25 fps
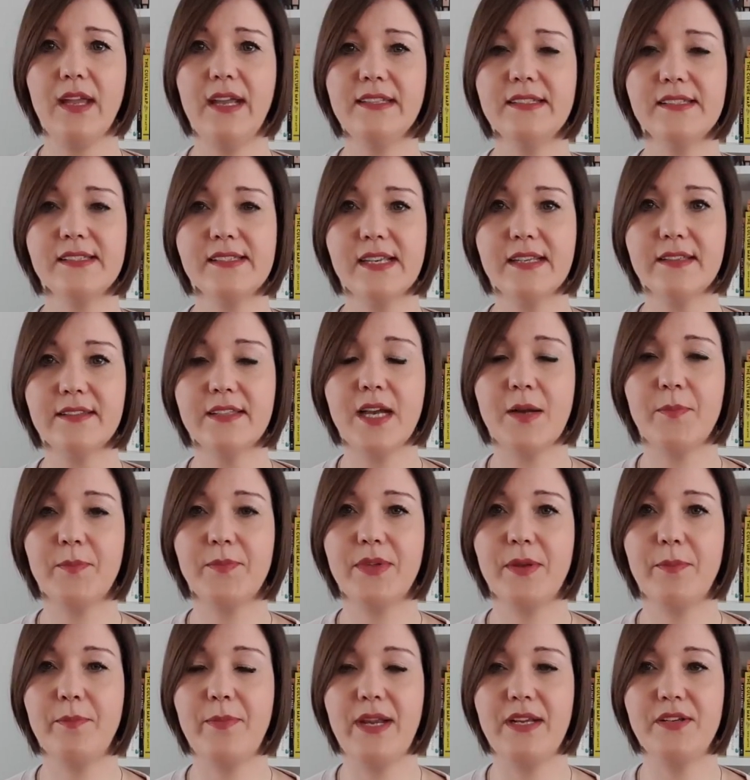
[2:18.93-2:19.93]
and set
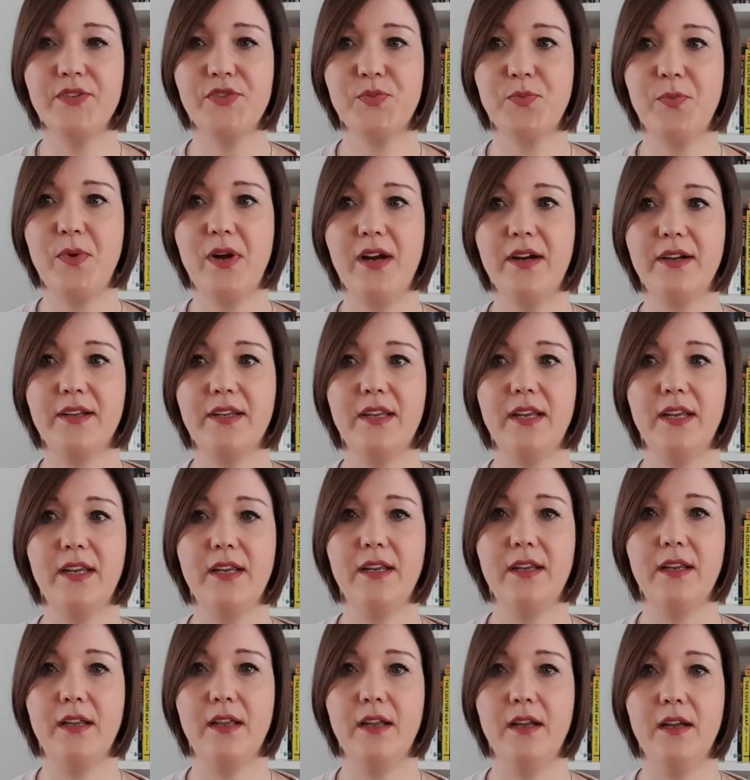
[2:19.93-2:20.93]
up the
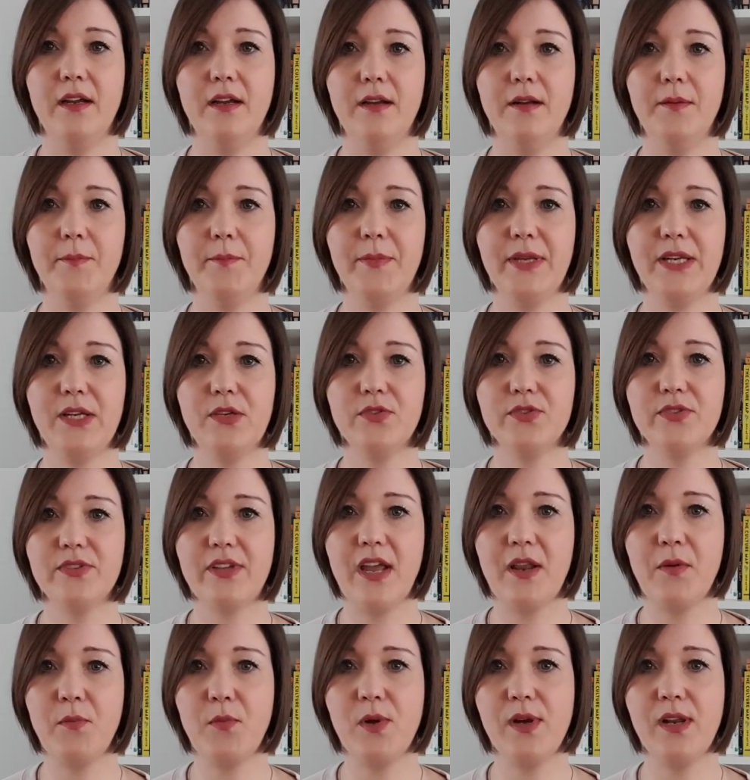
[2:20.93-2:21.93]
benchmarking because
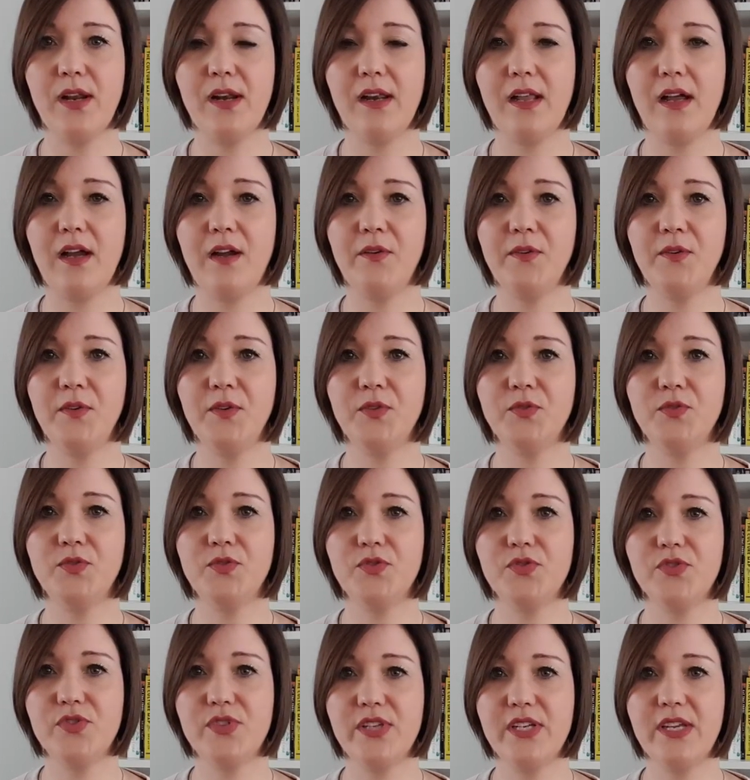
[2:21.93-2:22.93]
that will allow you
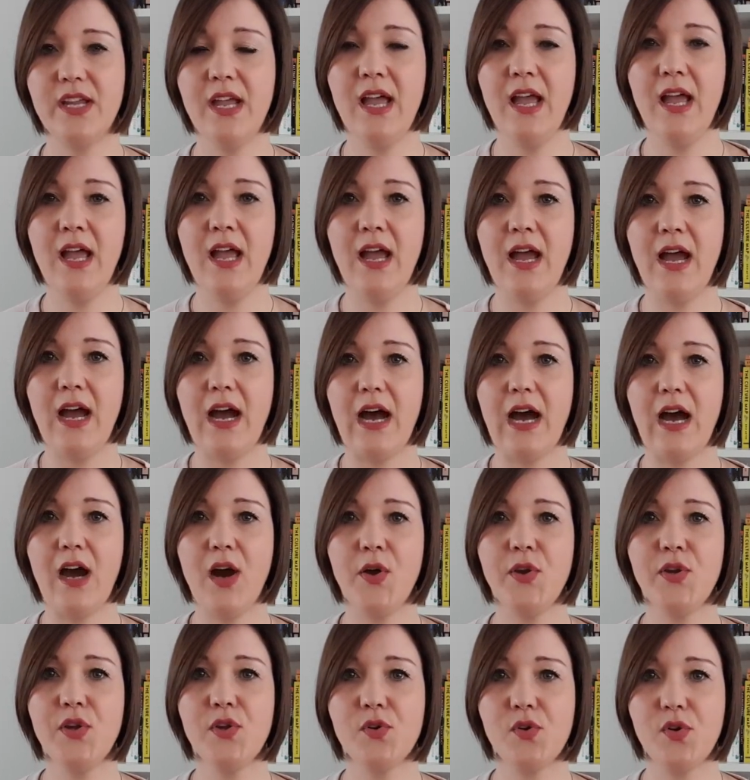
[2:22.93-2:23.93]
to see
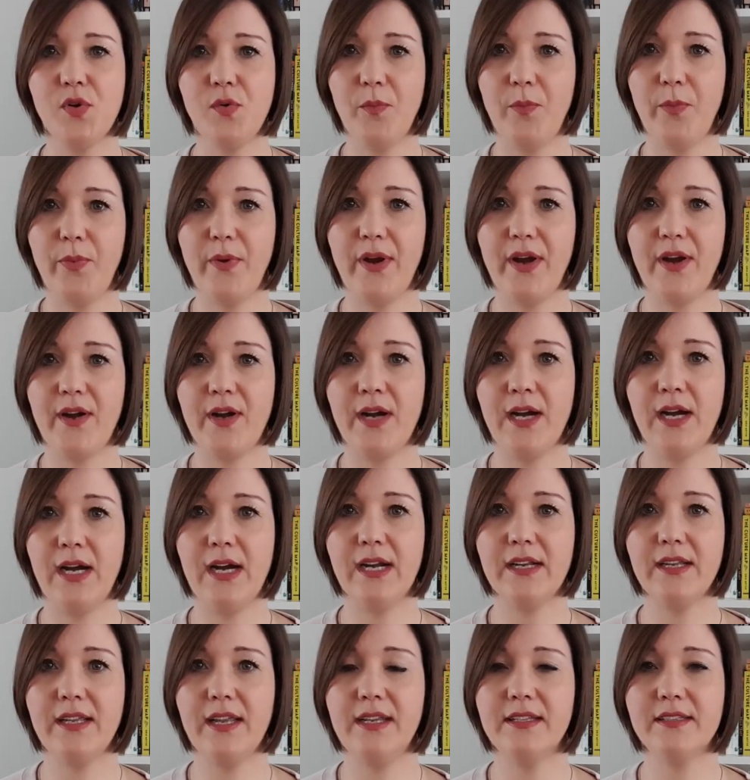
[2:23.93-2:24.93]
how you compare
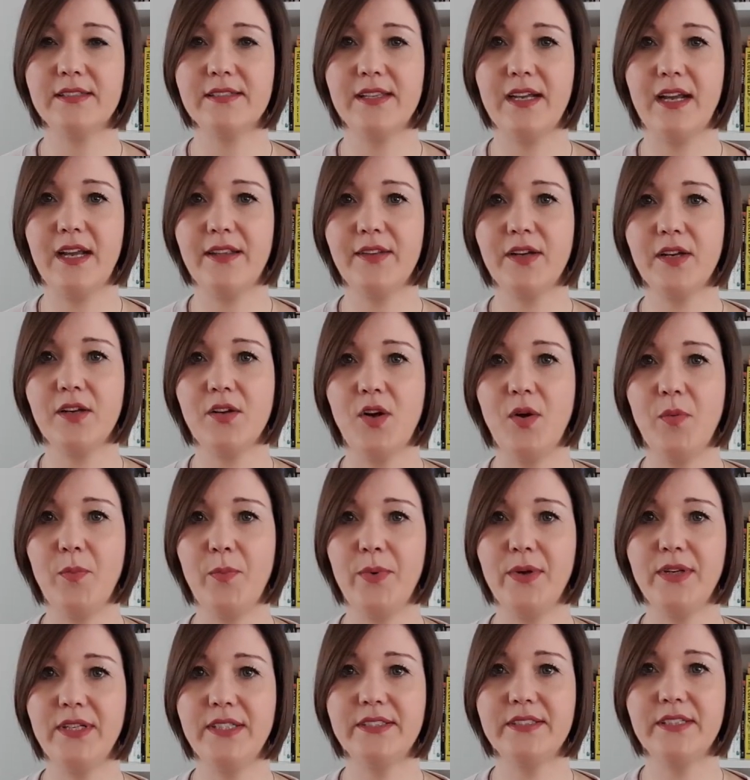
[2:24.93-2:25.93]
against other
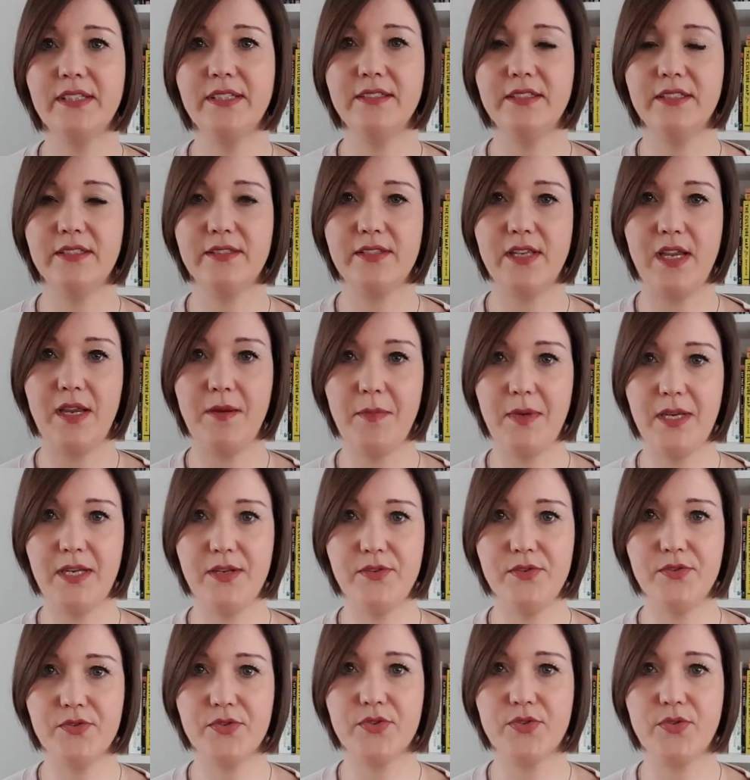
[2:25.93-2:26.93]
companies in the same
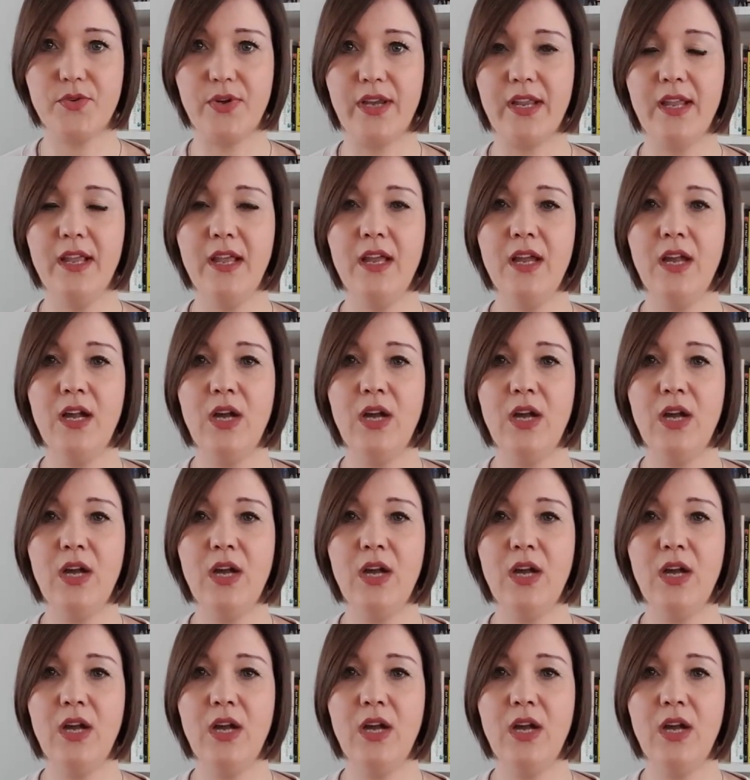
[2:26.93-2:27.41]
industry,